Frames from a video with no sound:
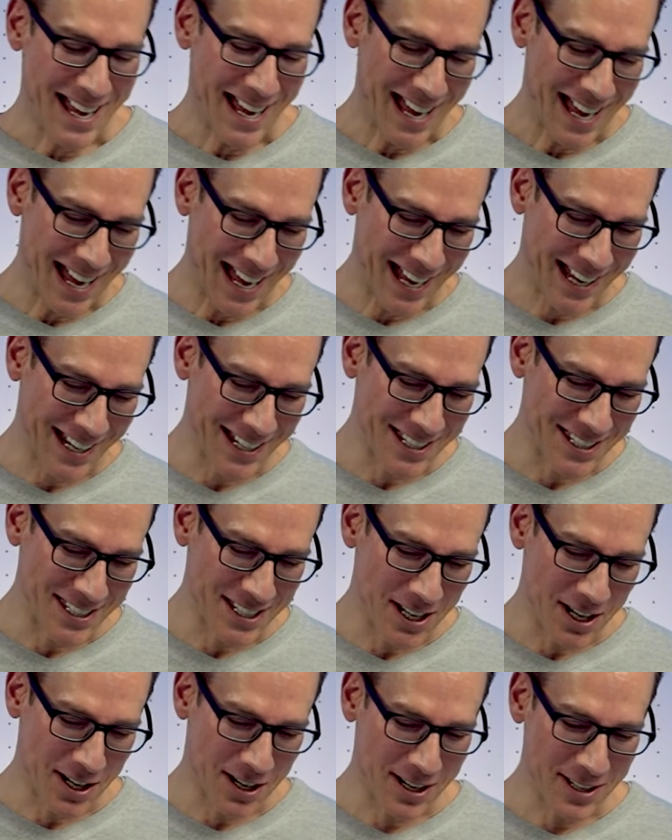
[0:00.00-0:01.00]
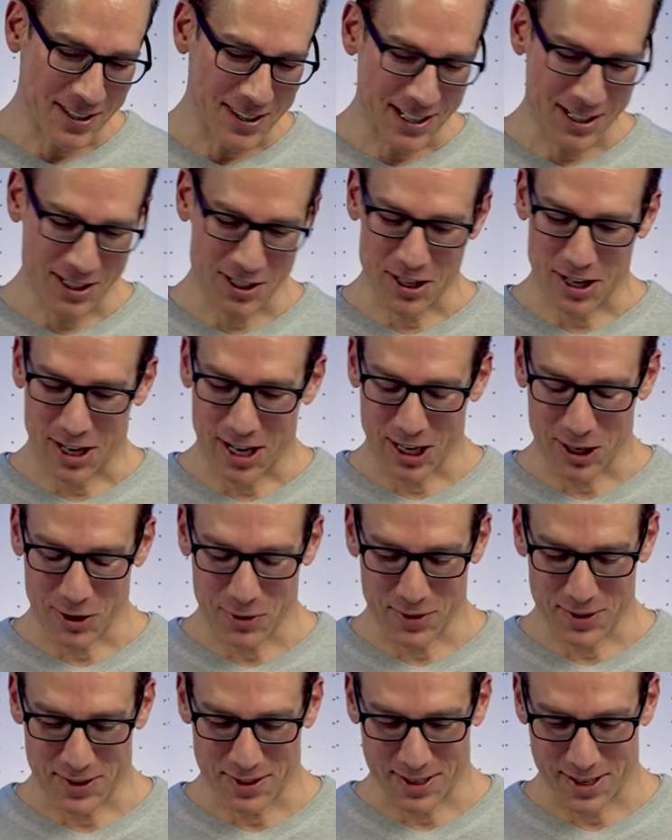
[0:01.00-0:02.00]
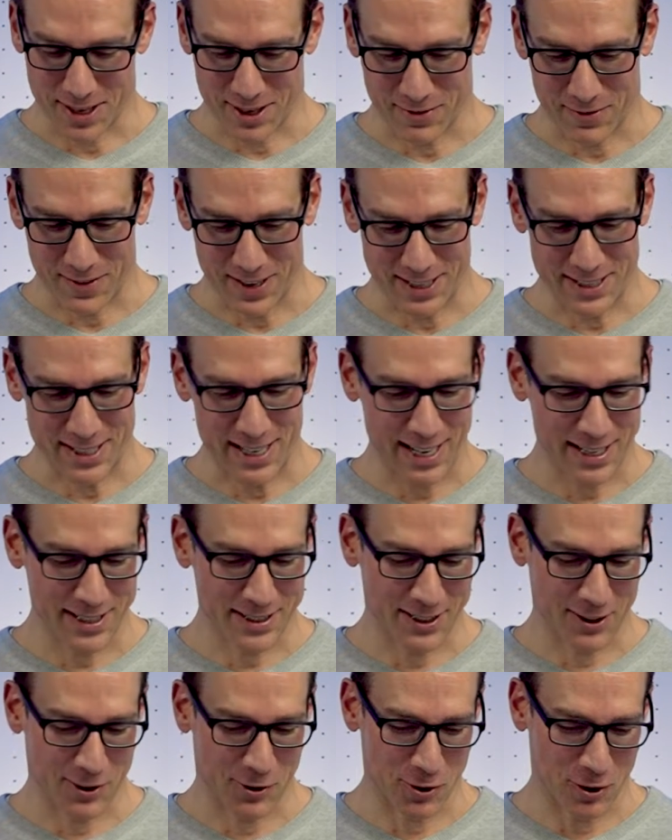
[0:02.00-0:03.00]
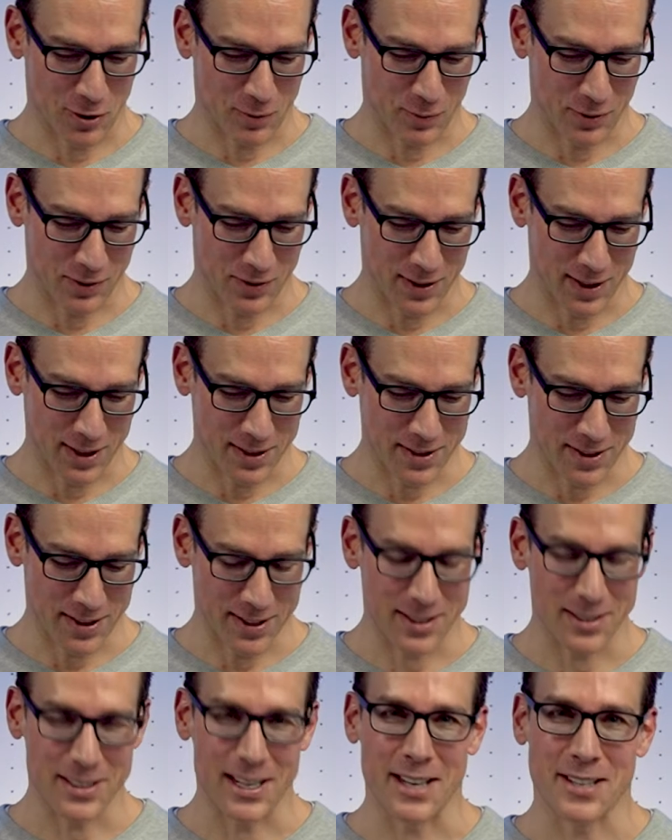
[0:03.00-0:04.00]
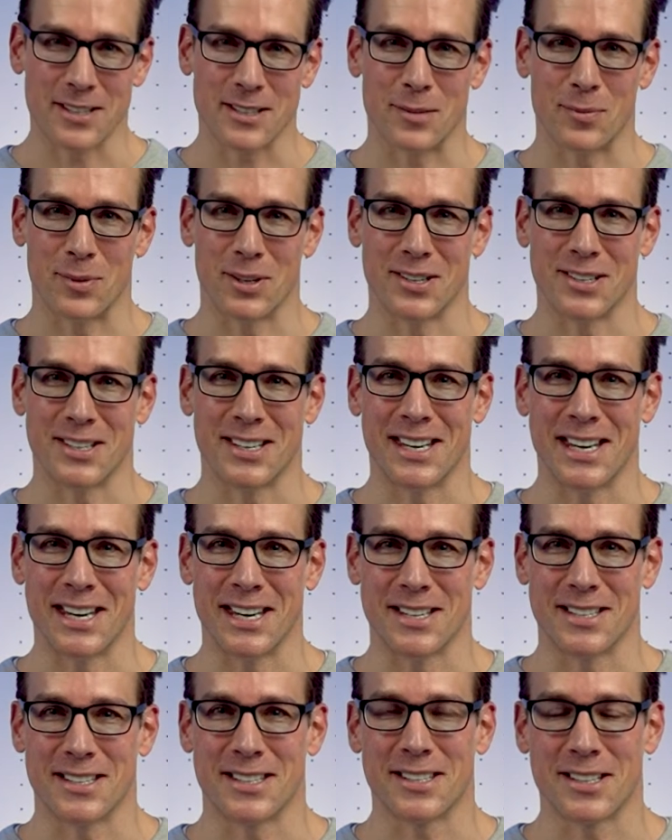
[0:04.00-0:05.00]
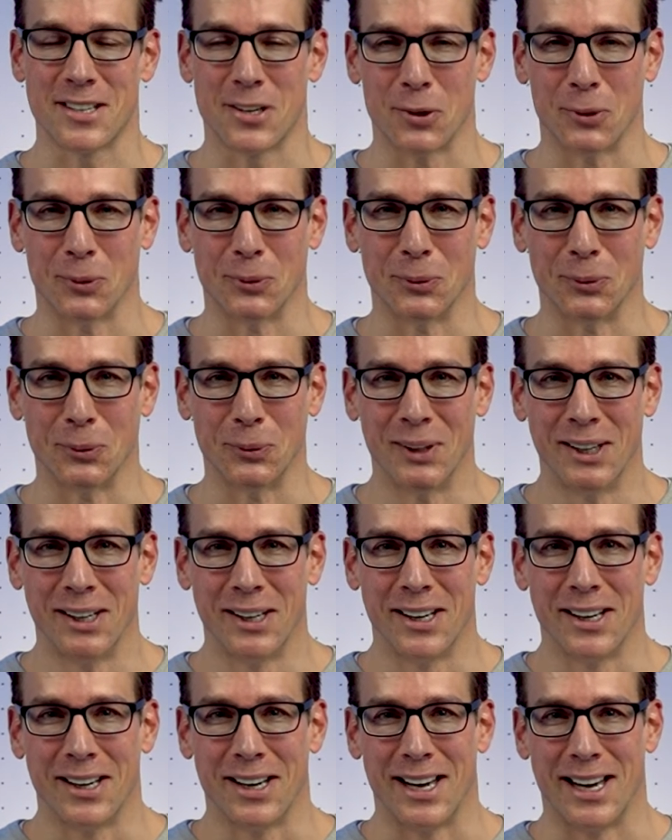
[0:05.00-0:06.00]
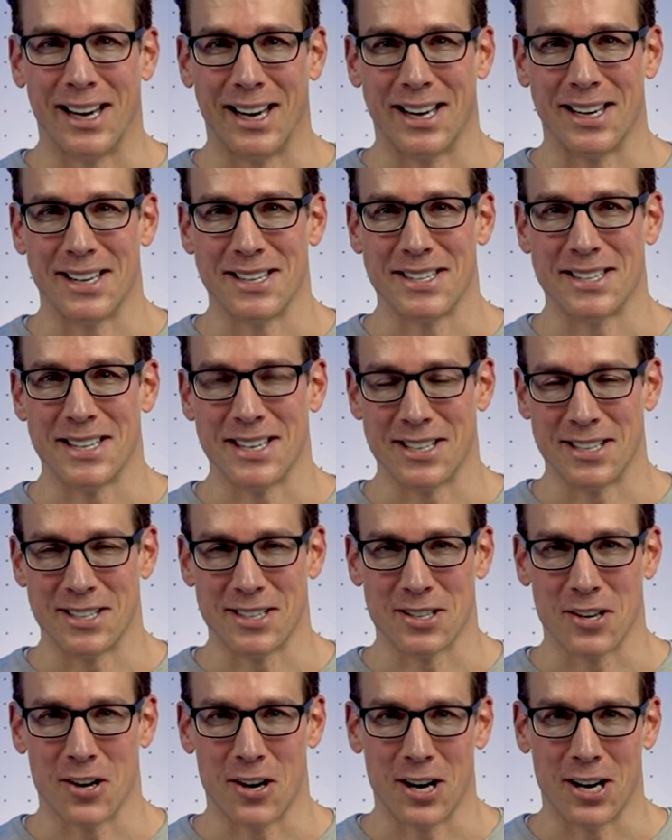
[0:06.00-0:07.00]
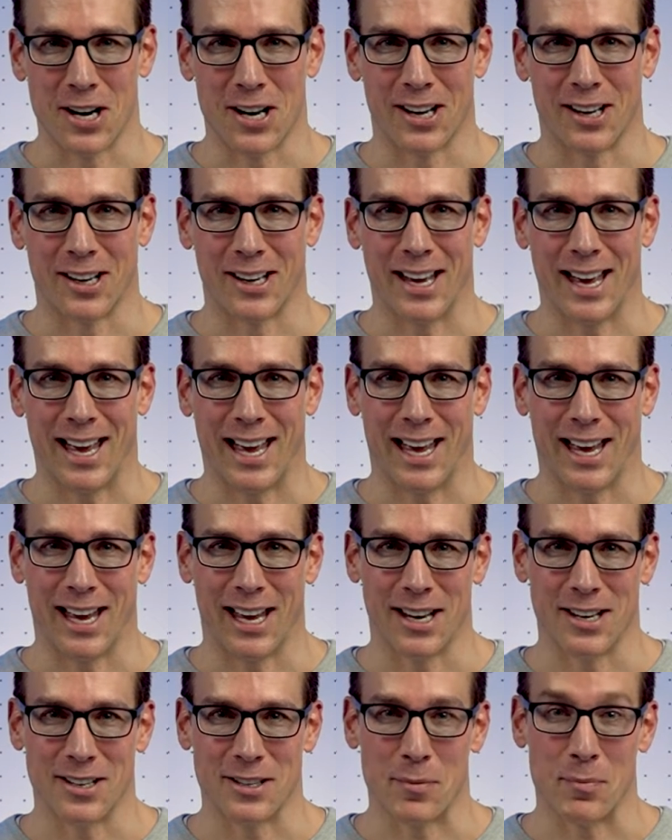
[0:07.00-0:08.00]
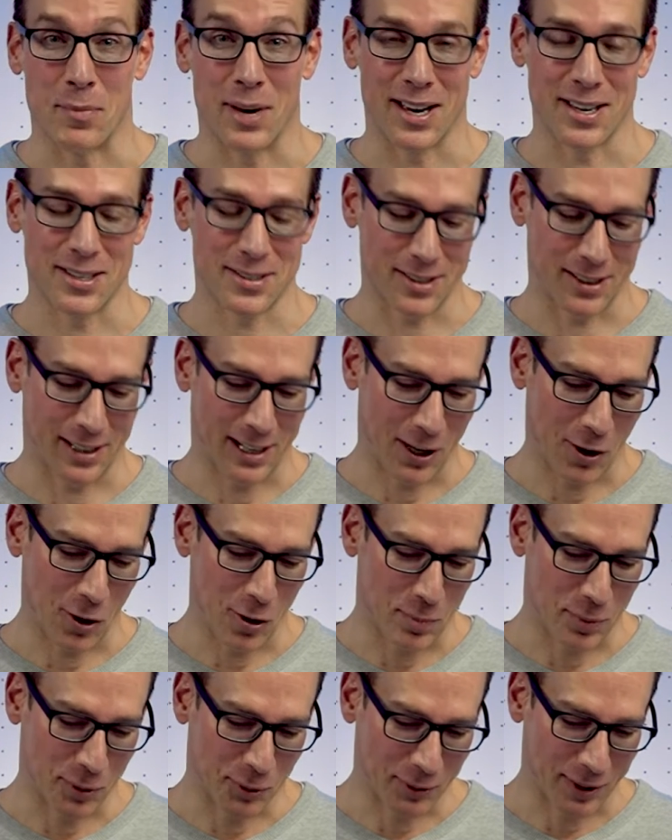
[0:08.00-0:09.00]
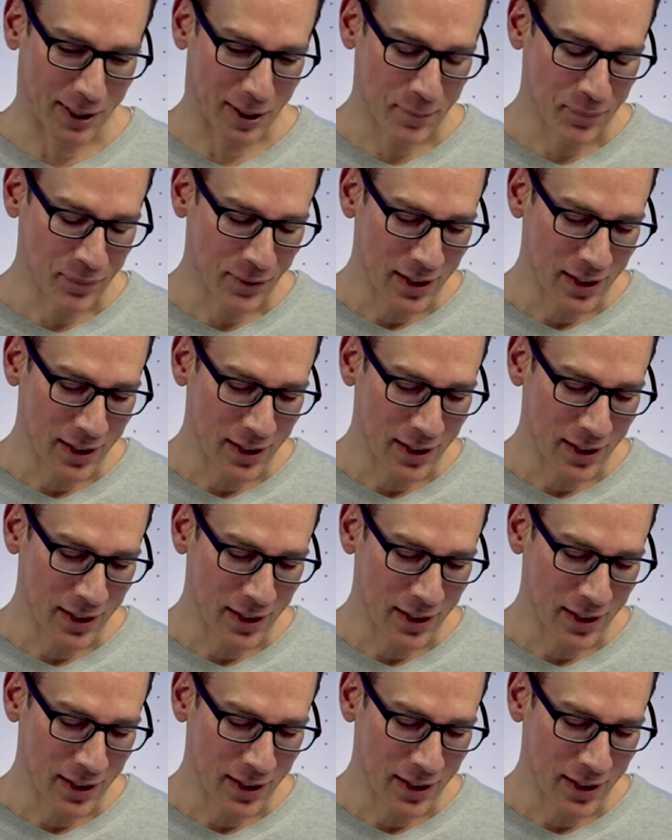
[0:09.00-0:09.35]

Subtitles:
And I think Tyler has done a fantastic job with this, and it's testament to his skill as a designer and a master Lego builder